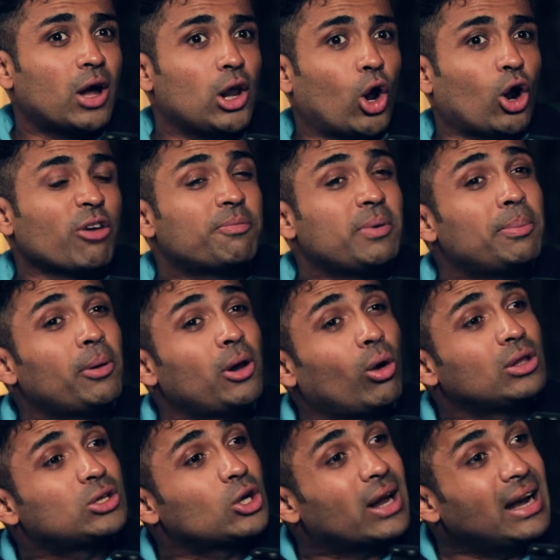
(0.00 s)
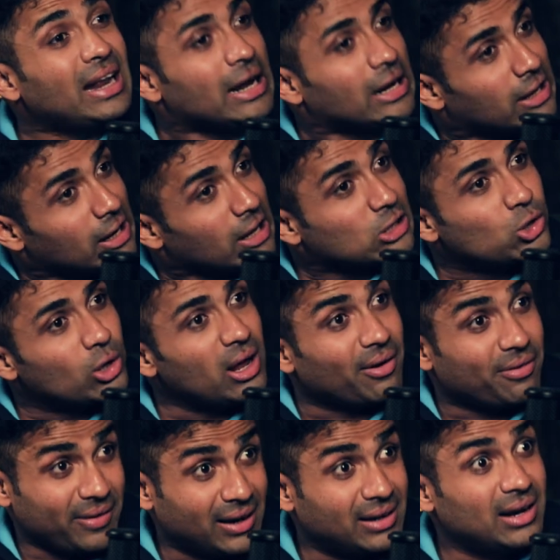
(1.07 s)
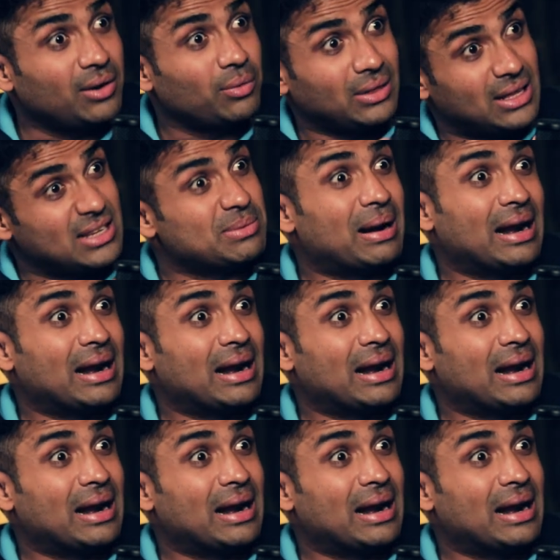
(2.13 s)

a lot of people also get intellectually affected with this